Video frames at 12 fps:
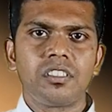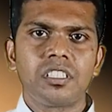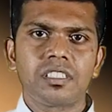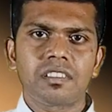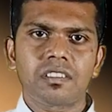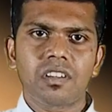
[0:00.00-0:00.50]

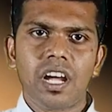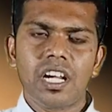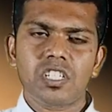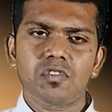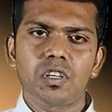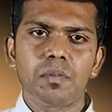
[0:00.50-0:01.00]
Jesus
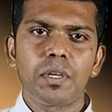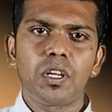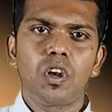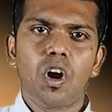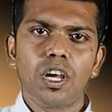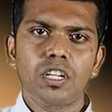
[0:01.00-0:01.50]
Christ will
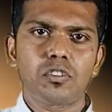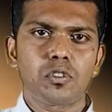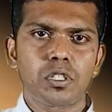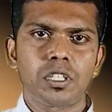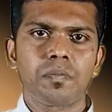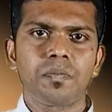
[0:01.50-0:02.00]
be loyal
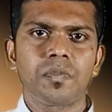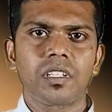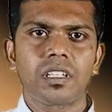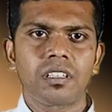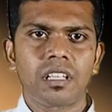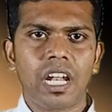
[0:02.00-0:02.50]
to him
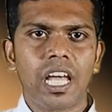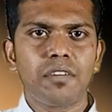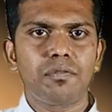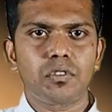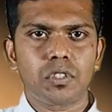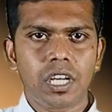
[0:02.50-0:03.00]
in the
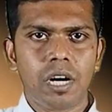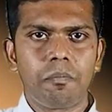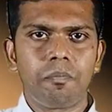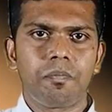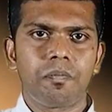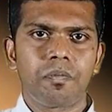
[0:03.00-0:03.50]
life to come.